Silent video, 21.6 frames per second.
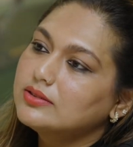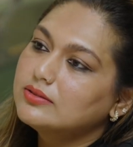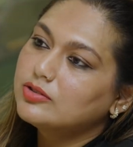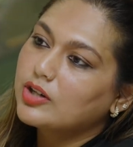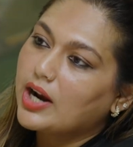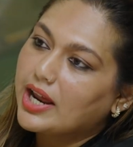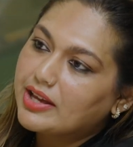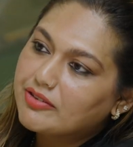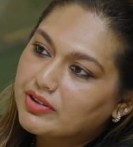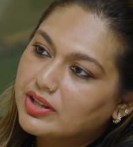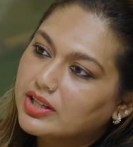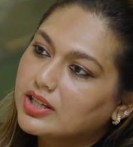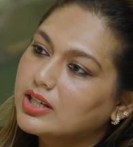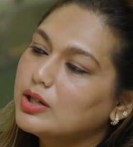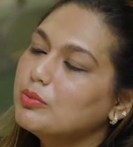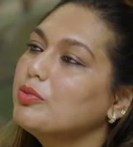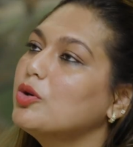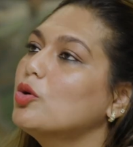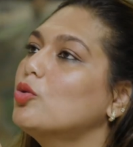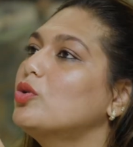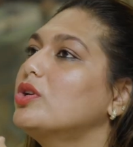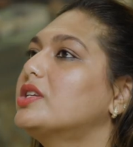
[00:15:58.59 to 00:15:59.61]
thriving
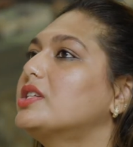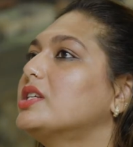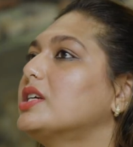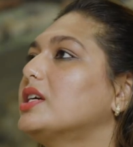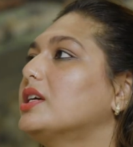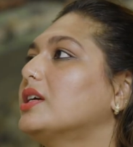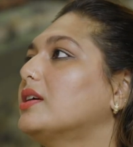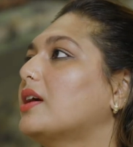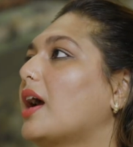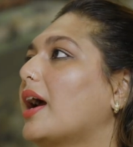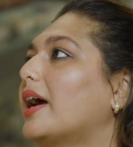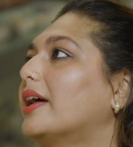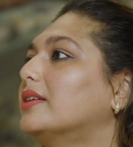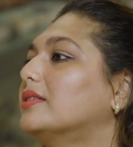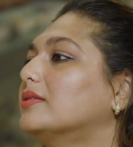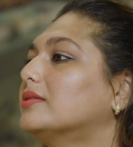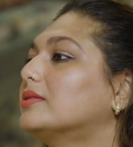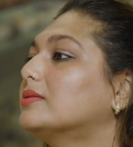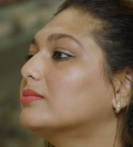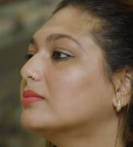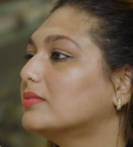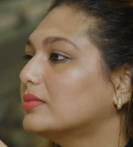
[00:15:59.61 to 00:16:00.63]
community
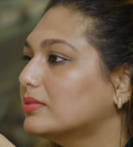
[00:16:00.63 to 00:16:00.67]
and